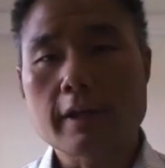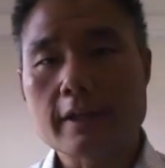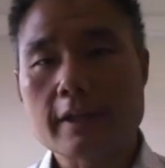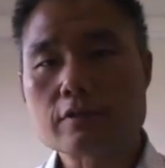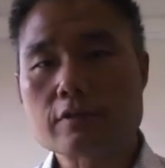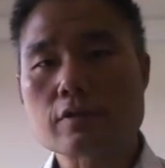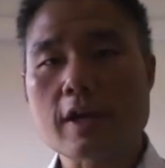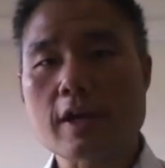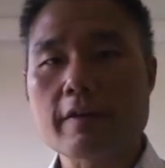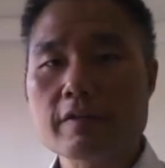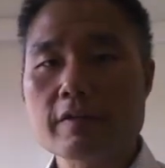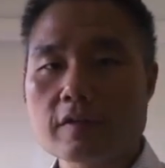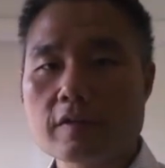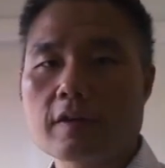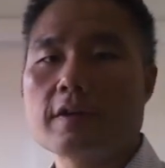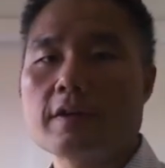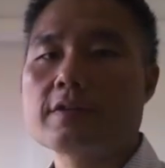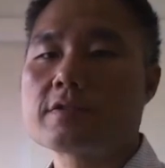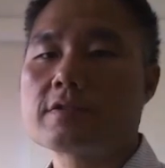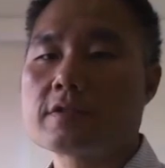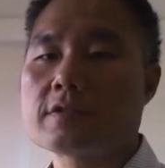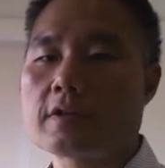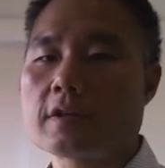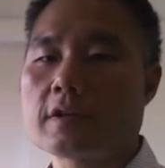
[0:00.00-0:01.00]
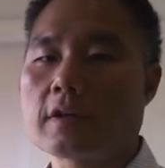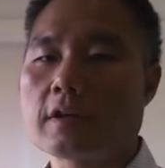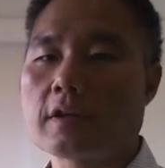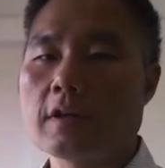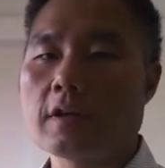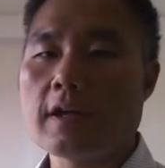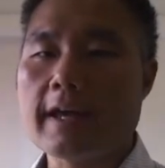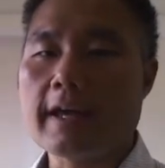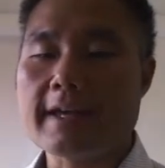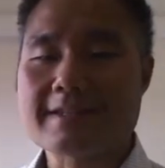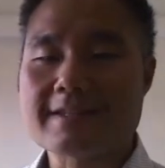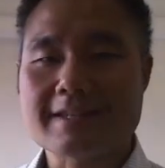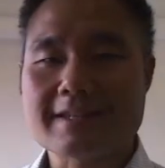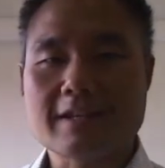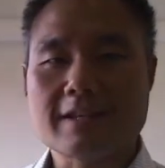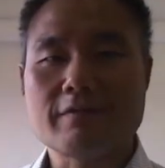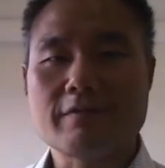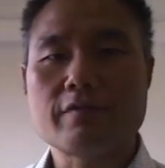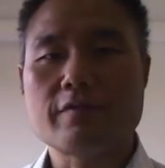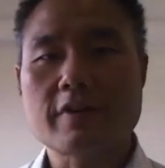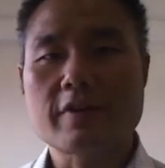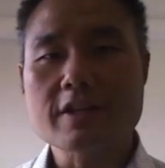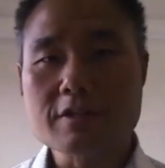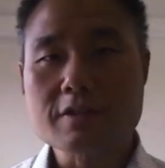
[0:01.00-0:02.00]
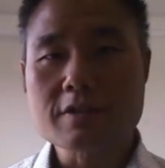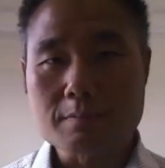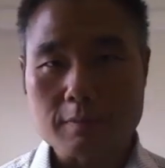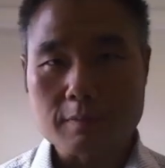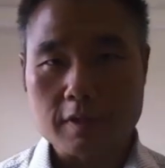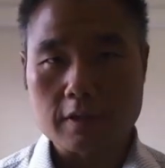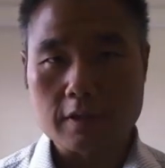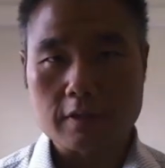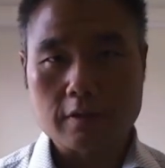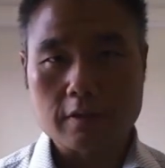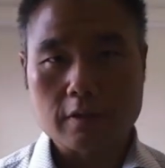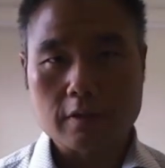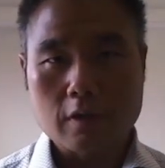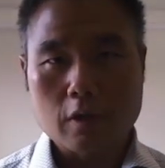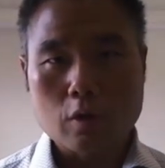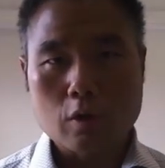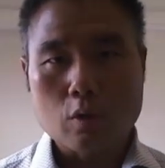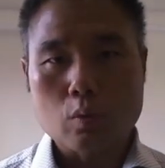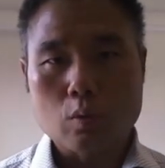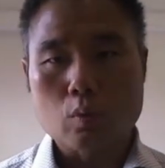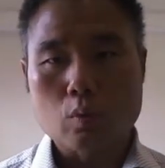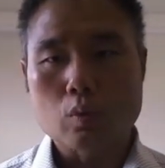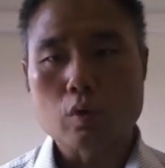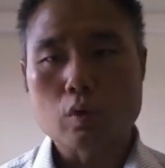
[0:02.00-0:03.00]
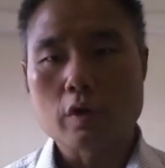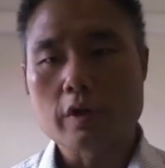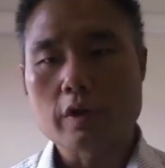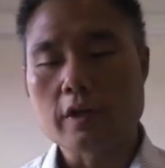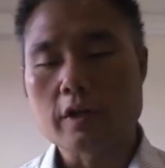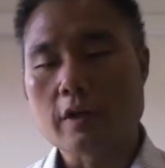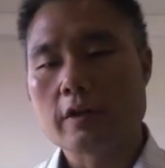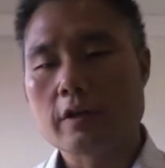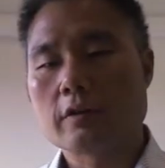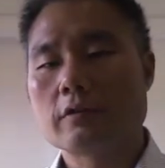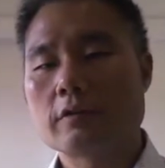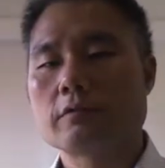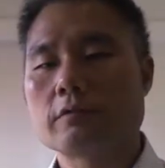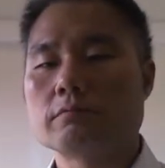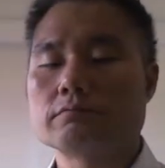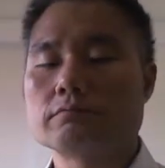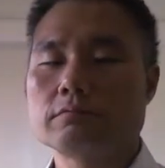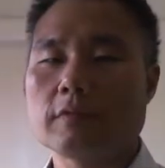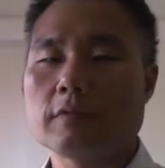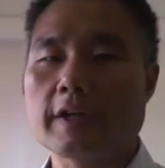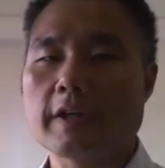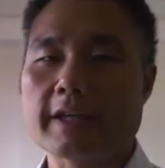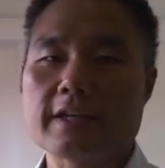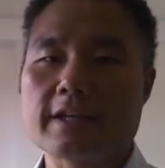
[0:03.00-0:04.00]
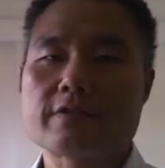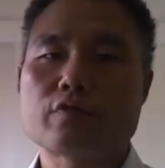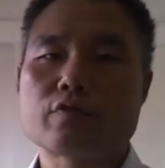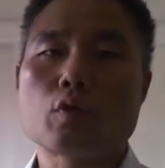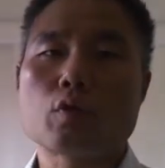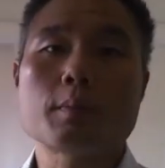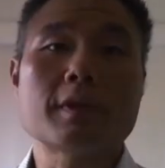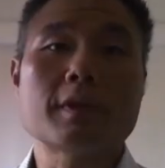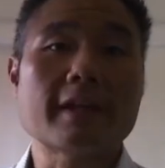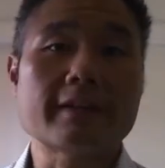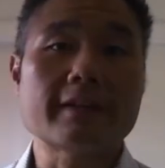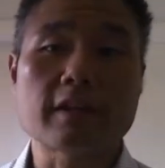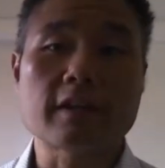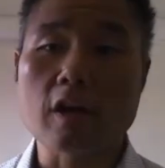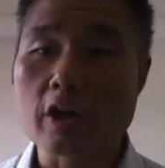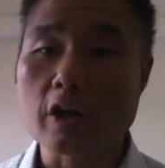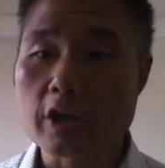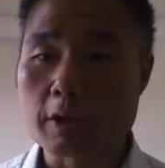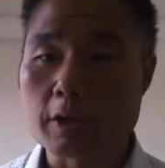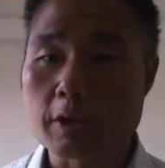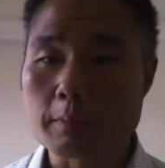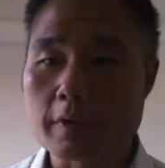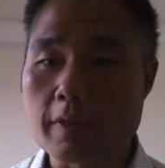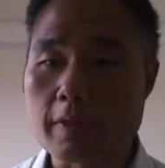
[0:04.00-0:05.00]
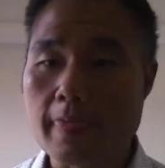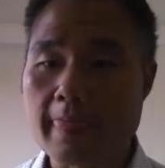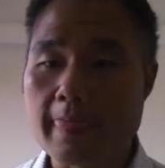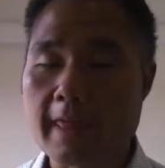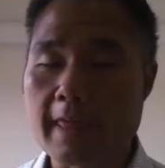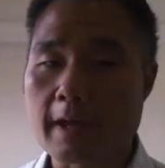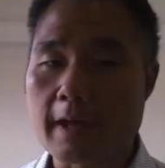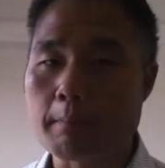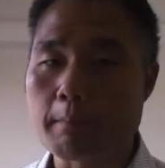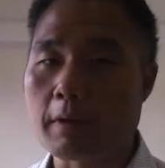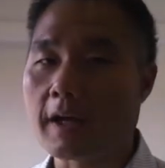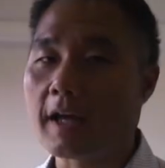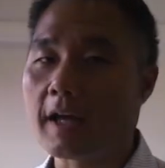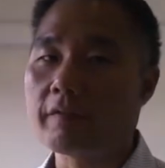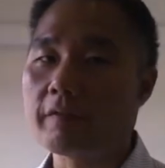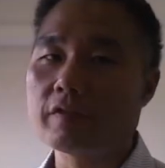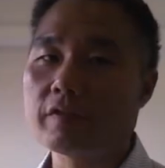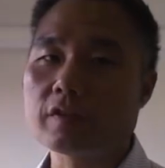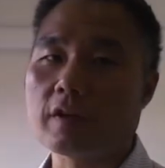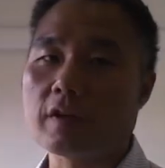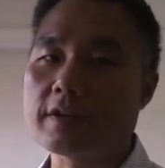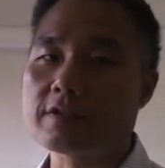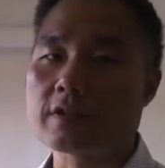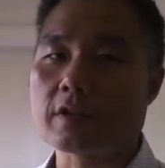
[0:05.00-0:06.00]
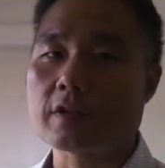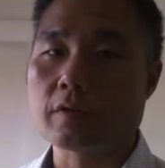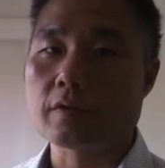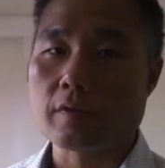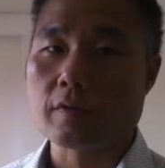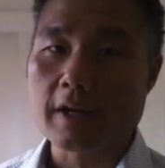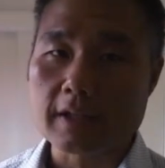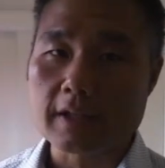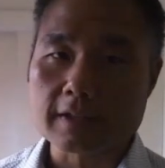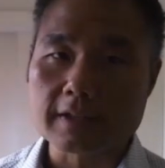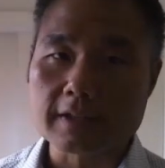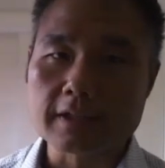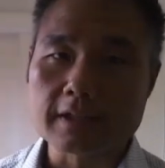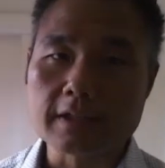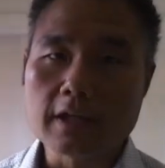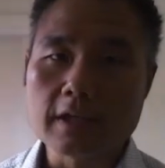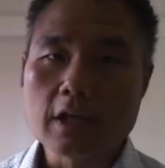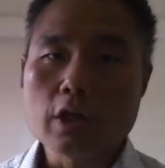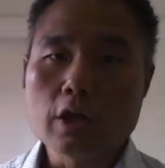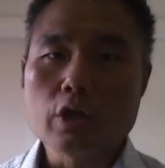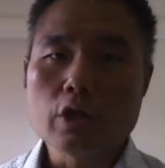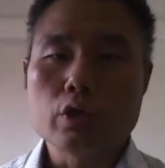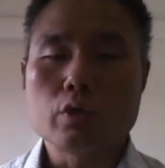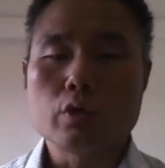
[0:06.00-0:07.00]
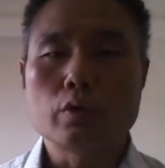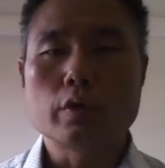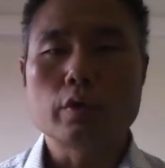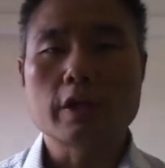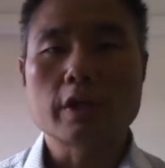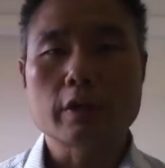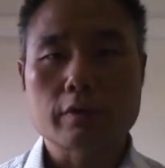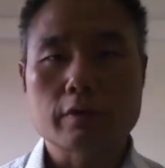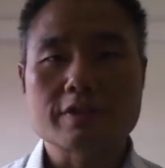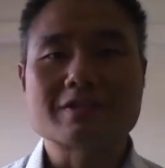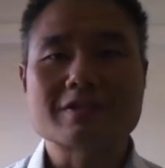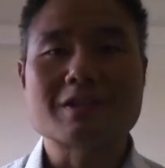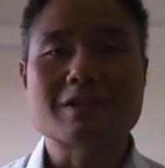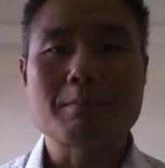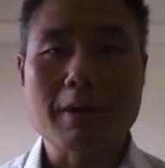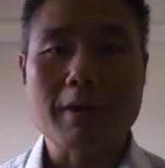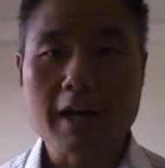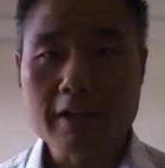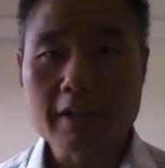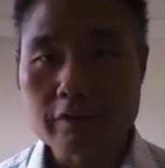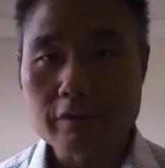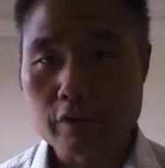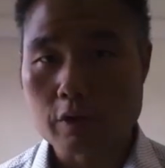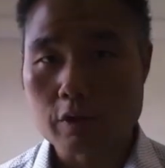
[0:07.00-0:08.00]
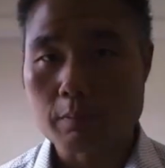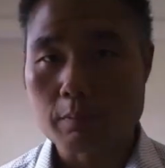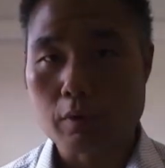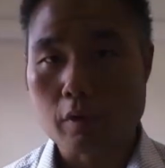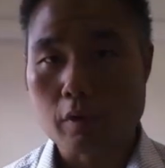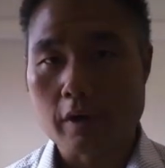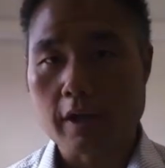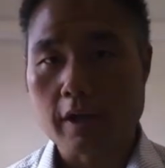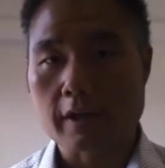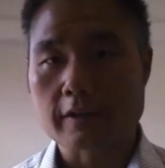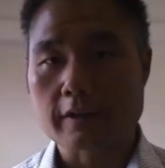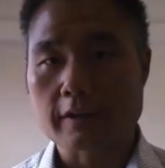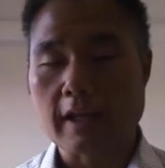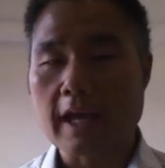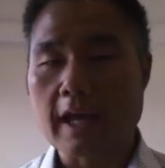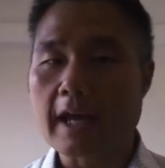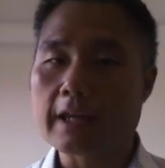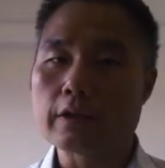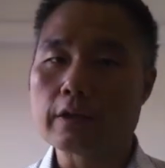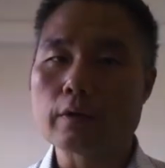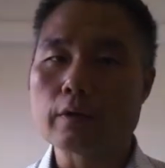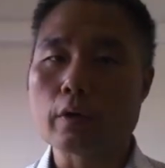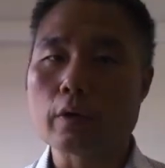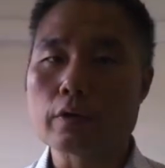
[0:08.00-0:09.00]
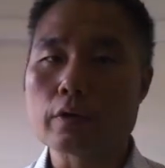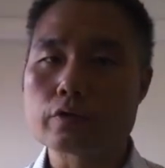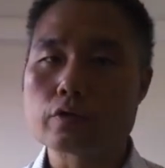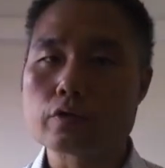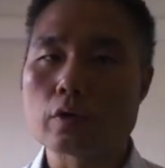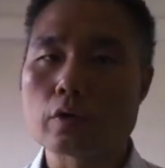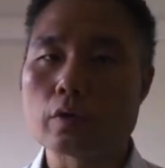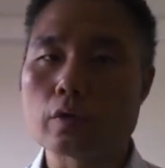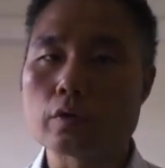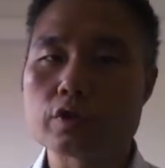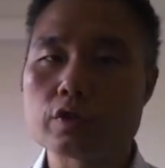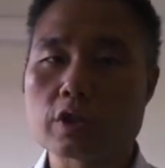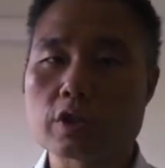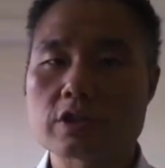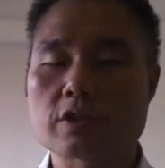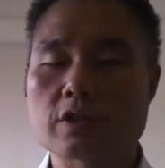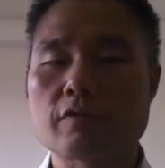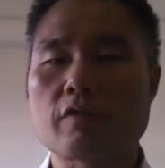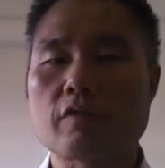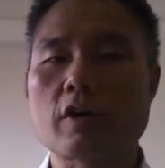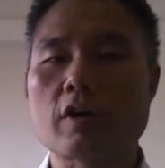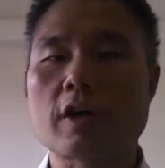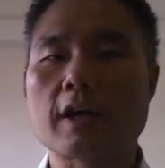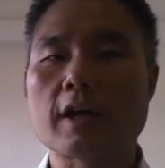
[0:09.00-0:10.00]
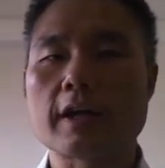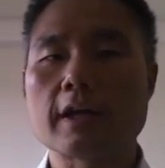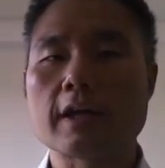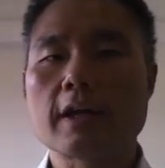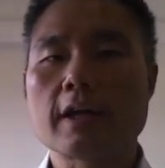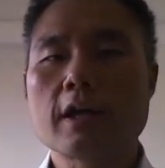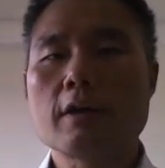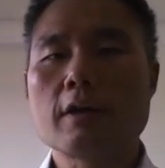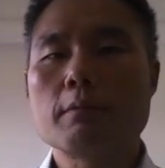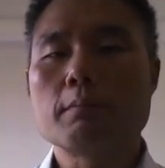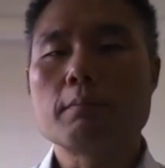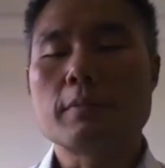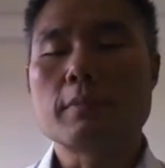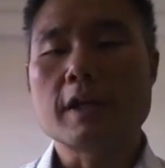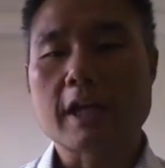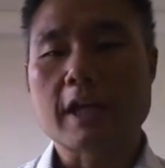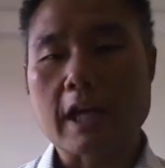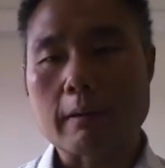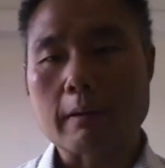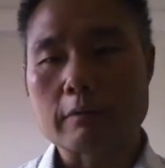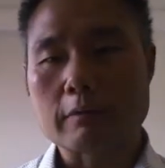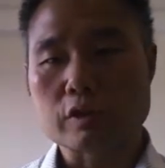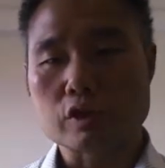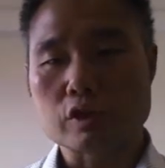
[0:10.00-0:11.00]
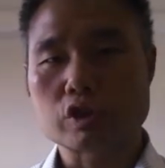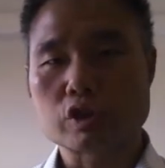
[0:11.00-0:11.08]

And so advertising as an investment would, I guess, formulate the argument that by advertising correctly, you increase demand for your product, and you also justify being able to